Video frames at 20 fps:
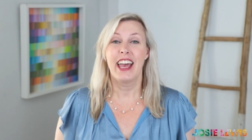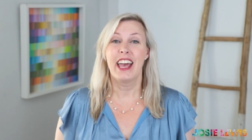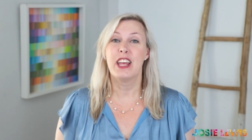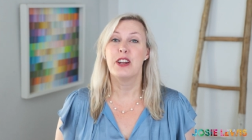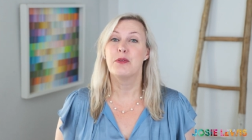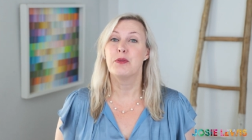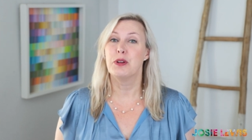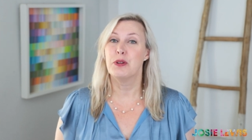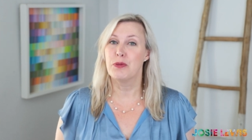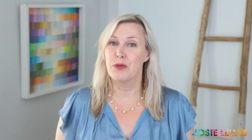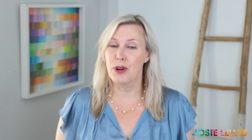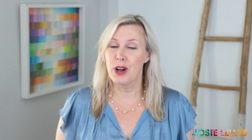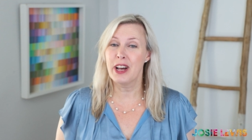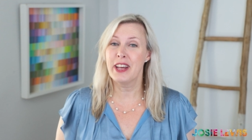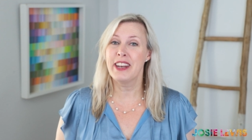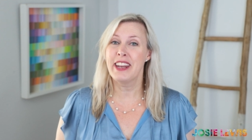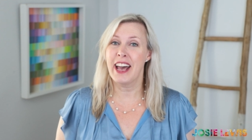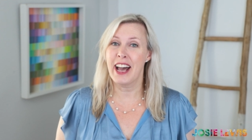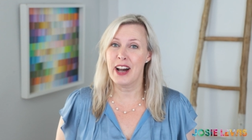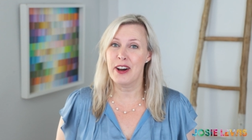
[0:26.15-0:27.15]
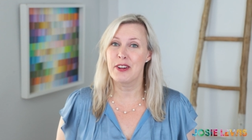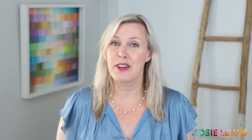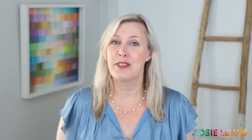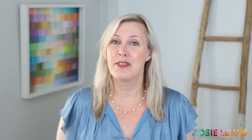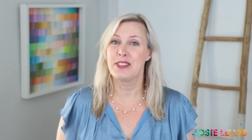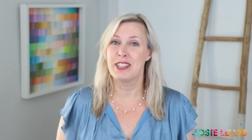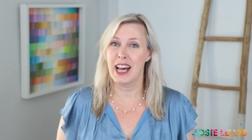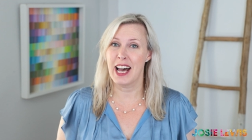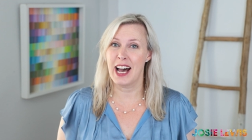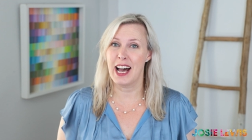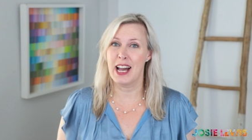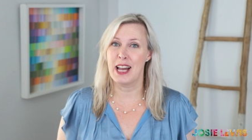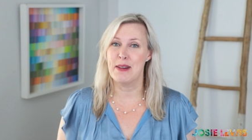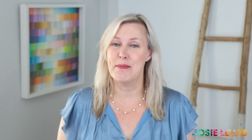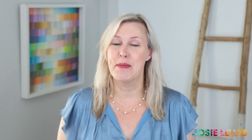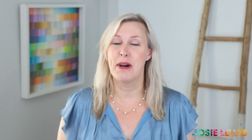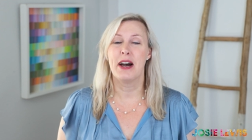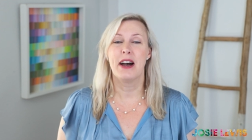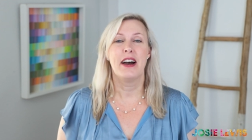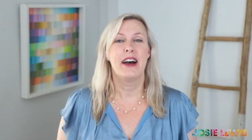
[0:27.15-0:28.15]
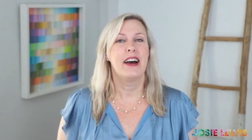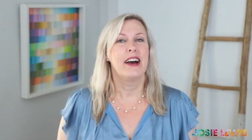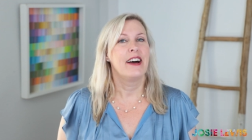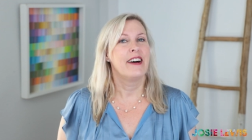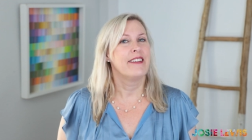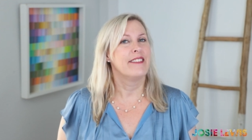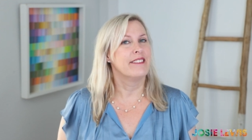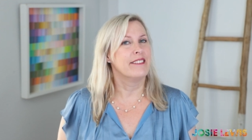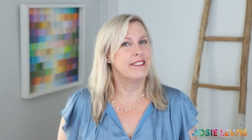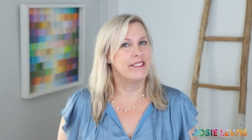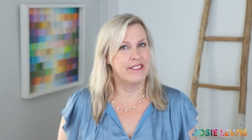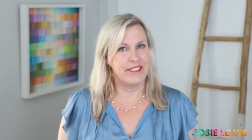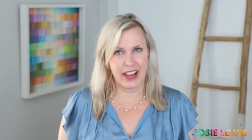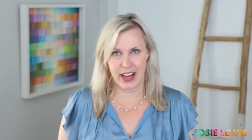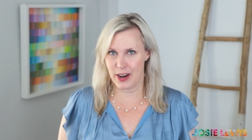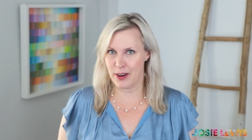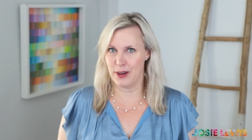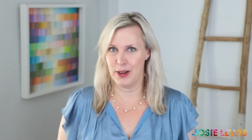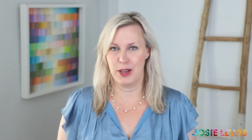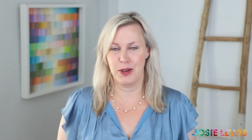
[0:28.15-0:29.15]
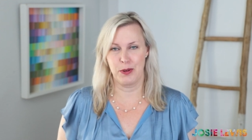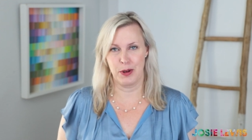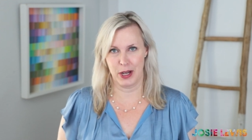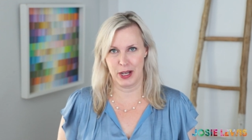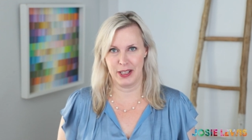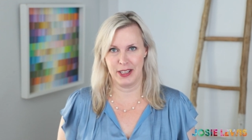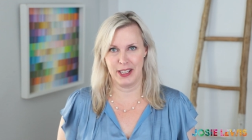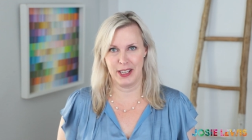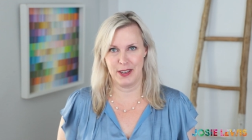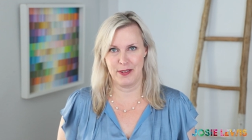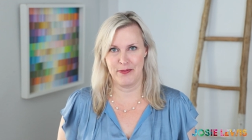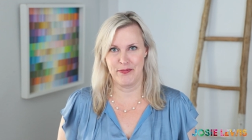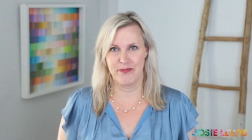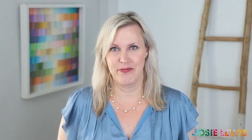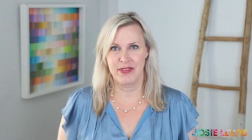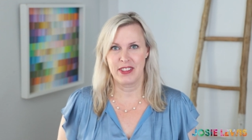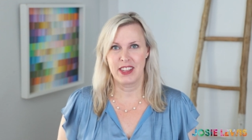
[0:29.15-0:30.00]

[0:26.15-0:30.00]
And we run out of time very quickly.